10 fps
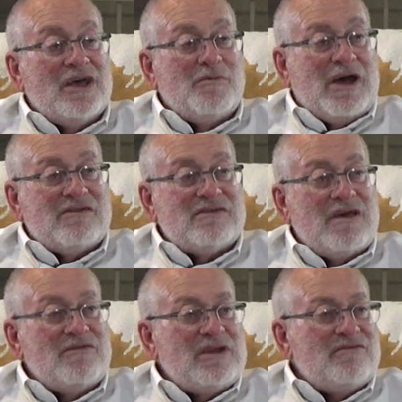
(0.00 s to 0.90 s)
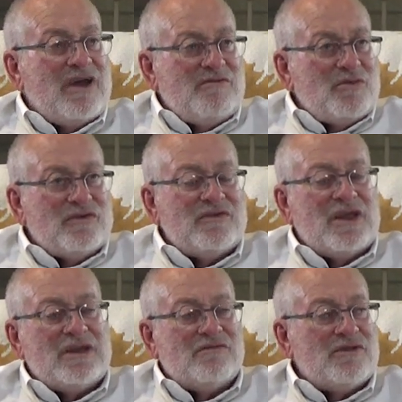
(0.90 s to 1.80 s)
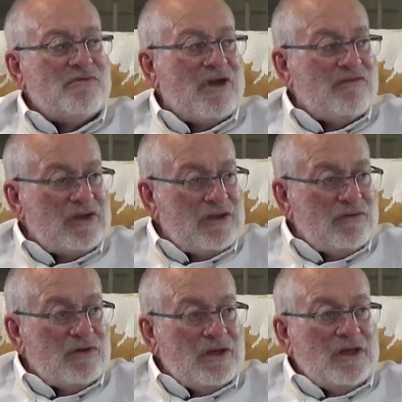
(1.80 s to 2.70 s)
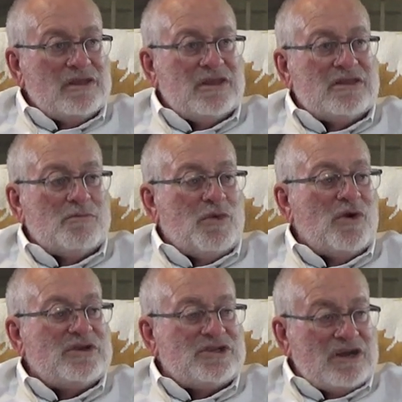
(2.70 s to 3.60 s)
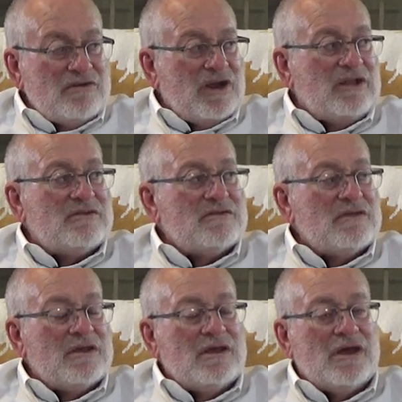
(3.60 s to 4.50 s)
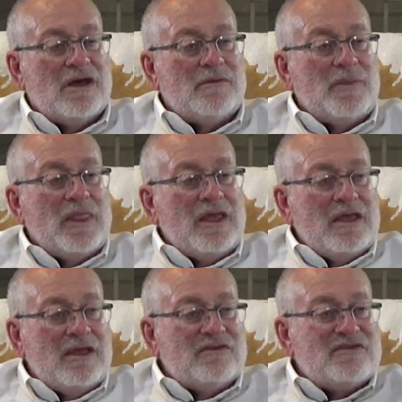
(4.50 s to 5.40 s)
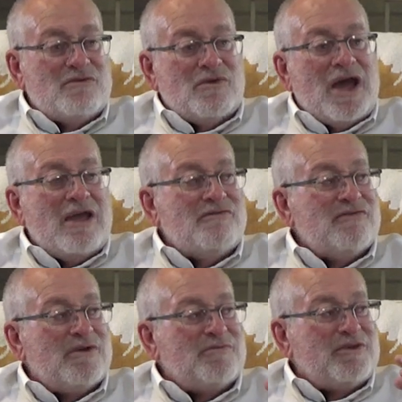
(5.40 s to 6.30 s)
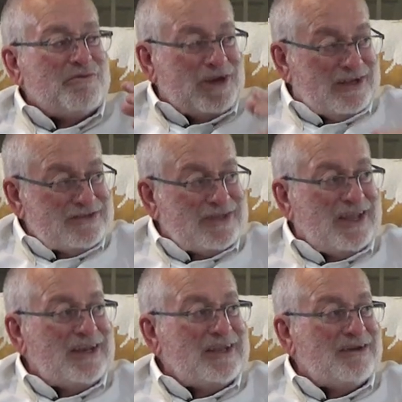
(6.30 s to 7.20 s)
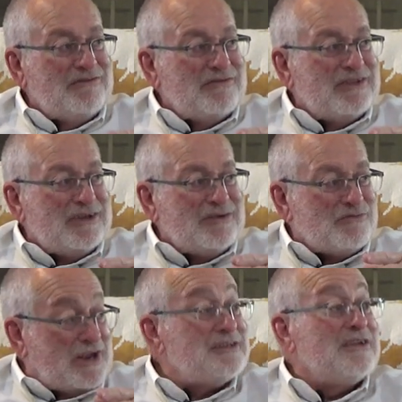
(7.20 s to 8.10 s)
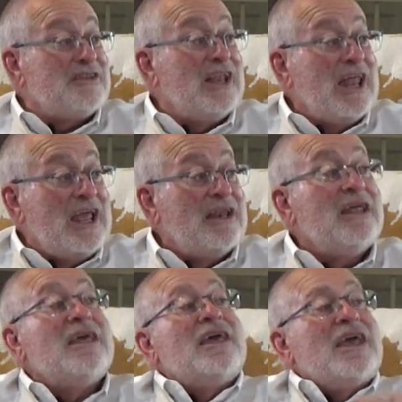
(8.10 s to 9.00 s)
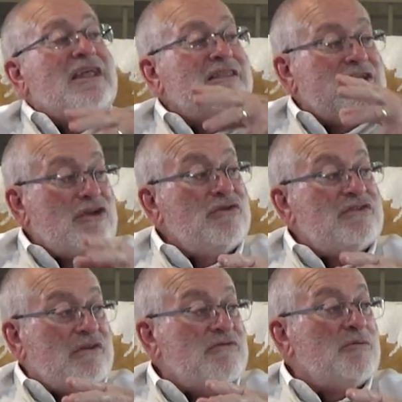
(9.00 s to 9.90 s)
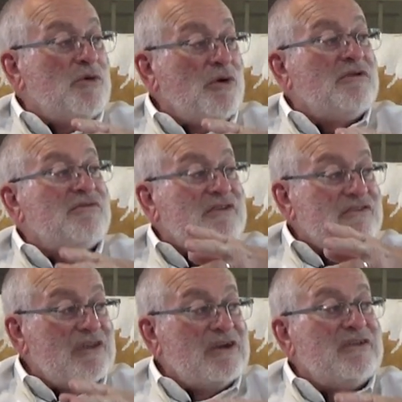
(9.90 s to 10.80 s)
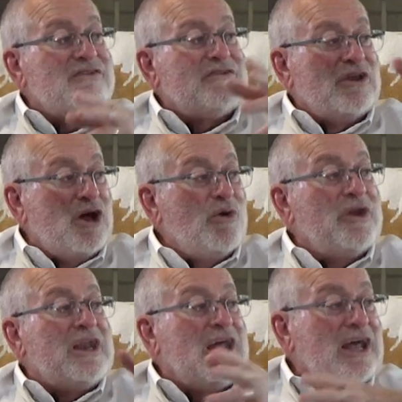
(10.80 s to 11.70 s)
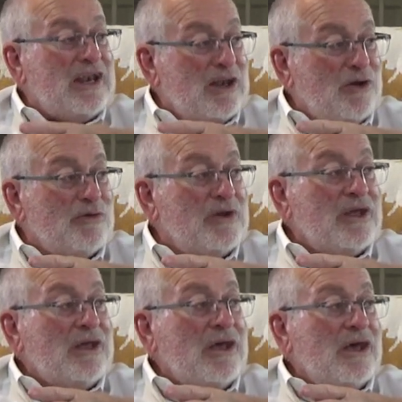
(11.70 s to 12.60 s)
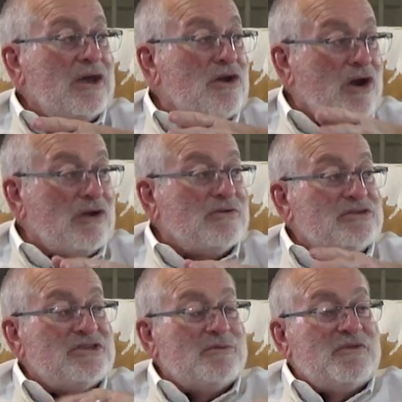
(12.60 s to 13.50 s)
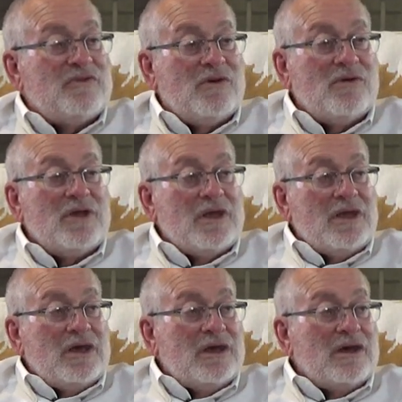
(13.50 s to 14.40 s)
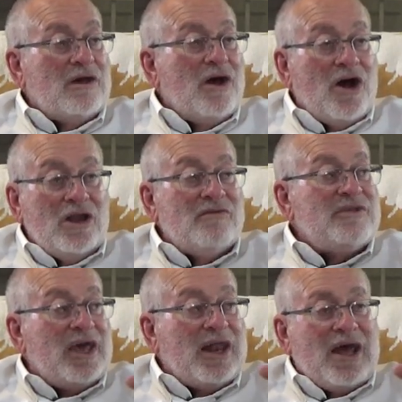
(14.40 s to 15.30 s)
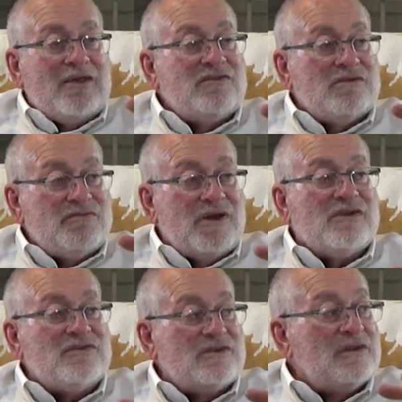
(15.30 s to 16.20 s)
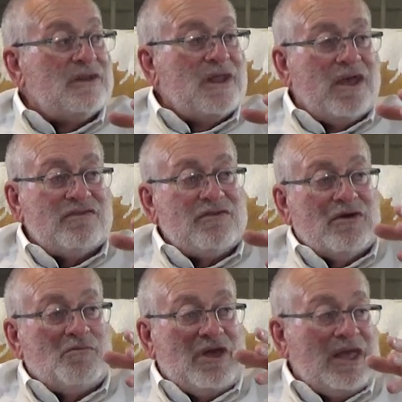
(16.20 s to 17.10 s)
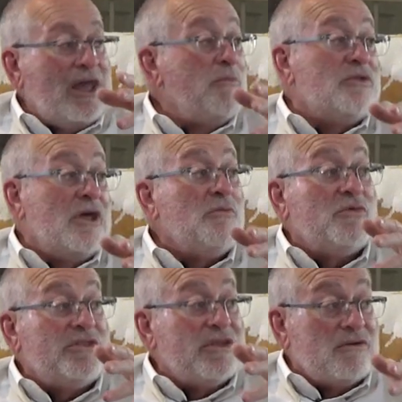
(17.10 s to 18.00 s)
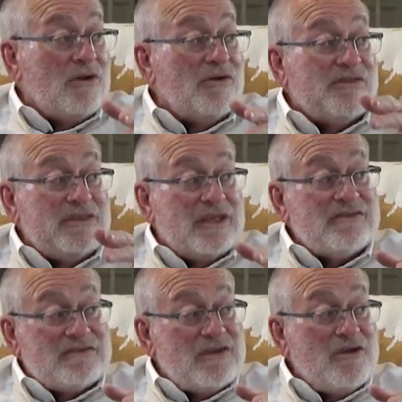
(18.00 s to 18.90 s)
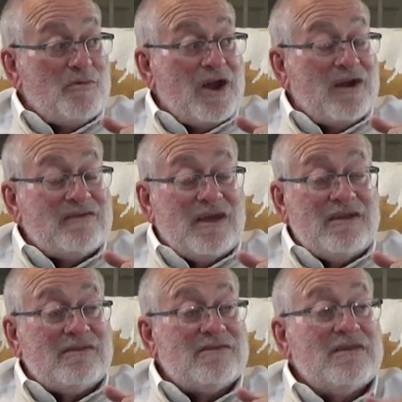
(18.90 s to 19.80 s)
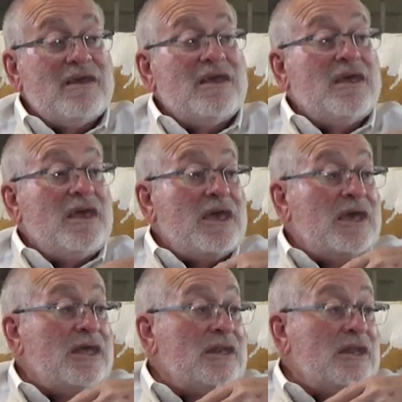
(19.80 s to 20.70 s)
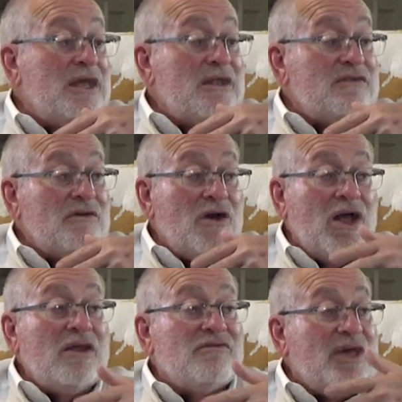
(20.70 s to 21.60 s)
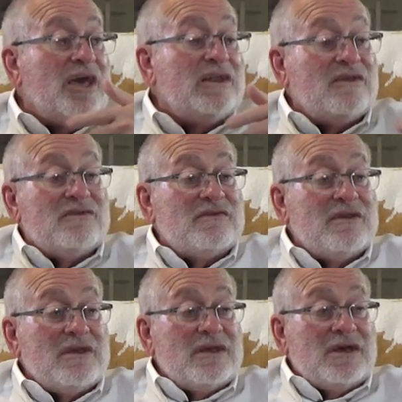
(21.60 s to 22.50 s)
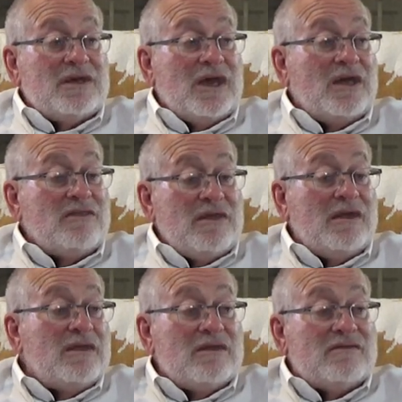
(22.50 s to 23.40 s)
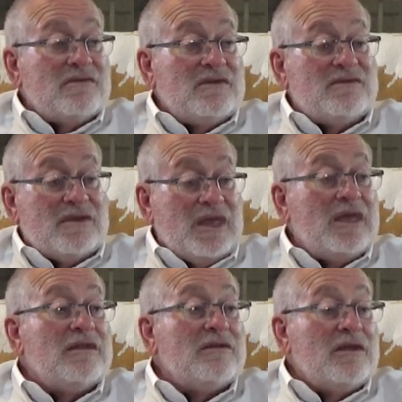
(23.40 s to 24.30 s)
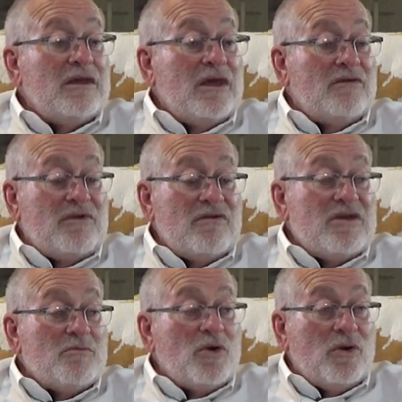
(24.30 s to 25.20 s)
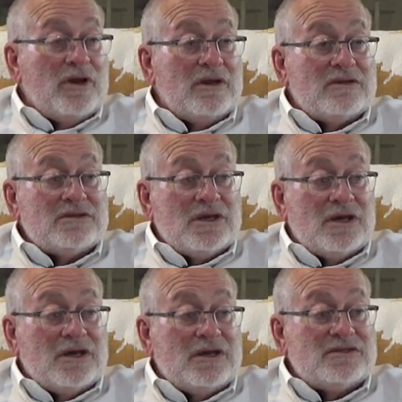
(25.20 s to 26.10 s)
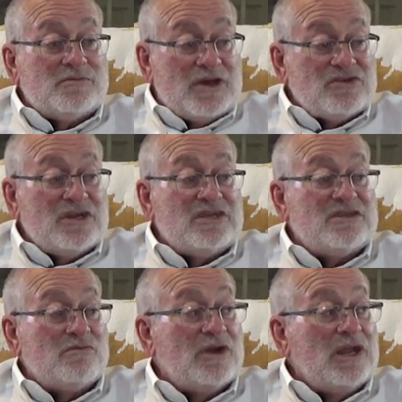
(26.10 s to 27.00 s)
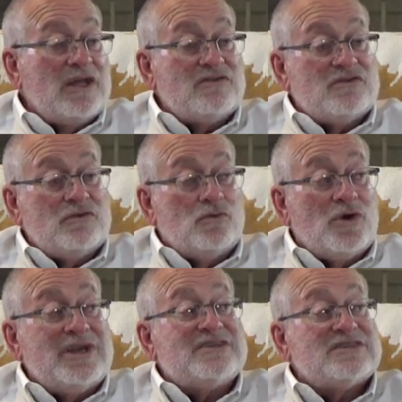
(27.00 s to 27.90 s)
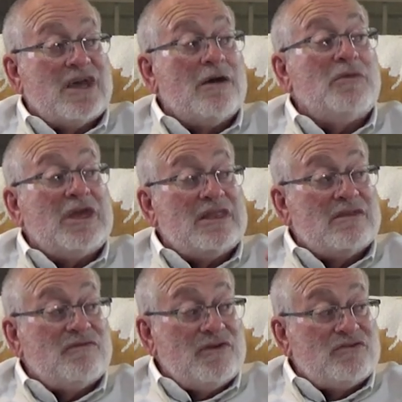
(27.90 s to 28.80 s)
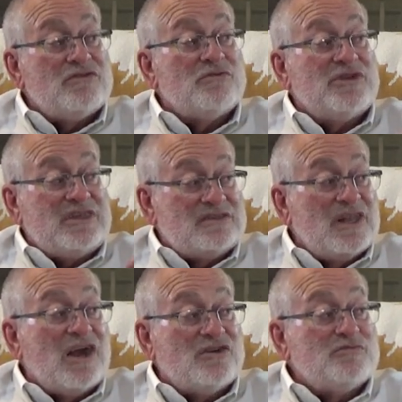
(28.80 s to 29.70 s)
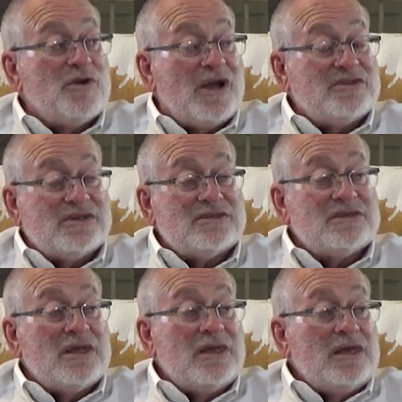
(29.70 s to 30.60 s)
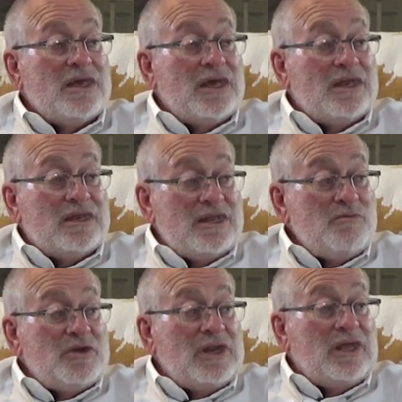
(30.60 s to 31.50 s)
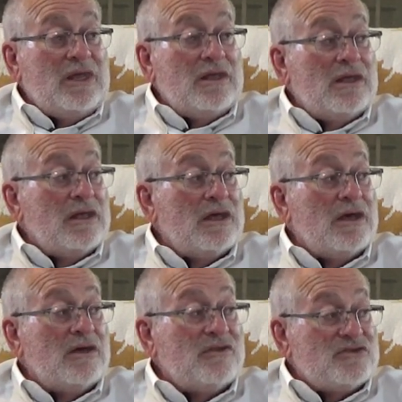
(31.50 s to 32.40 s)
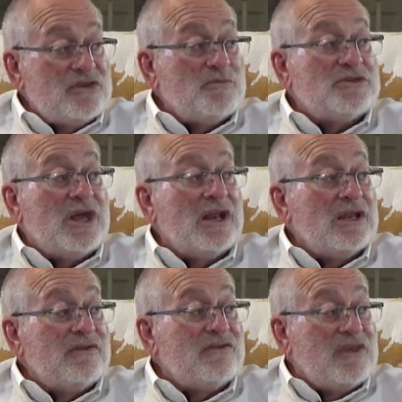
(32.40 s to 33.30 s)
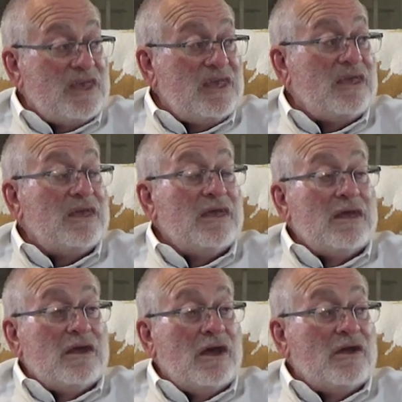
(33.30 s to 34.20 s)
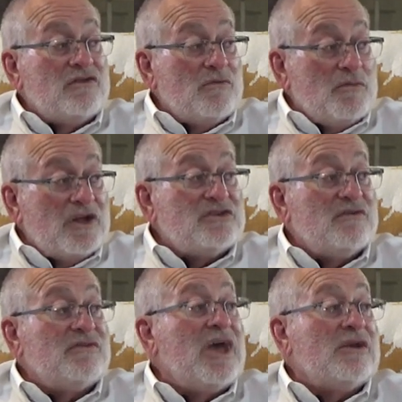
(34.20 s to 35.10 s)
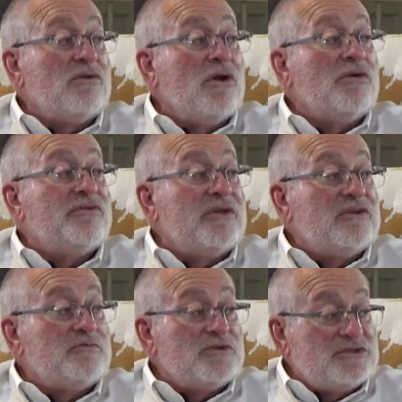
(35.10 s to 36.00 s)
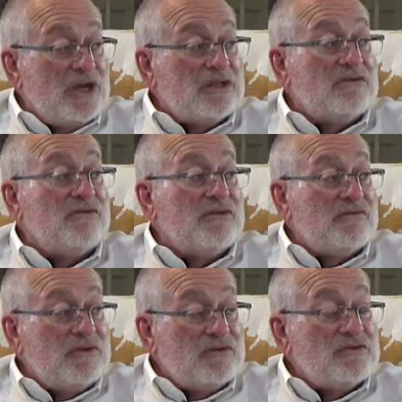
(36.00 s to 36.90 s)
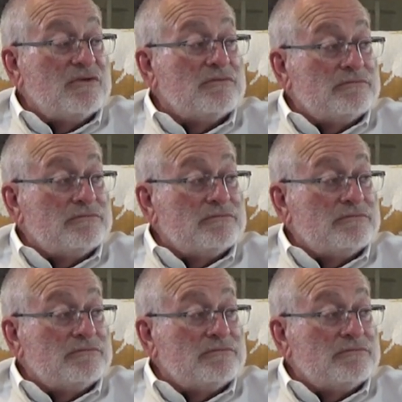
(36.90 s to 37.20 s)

About 75% of the revenue that the port generates uh, is derived from the real estate of the rent on the land and the use of the port facilities to load and unload uh, cargo ships. So uh, all of that has to function, has to be kept up with the growth necessary by our tenants, and and so all of that is, I, I think, is is again a very important, uh, especially as it relates to what is coming in the future with these large projects, and deepening uh, the ship channel is key uh, to much of that growth that is projected for the future.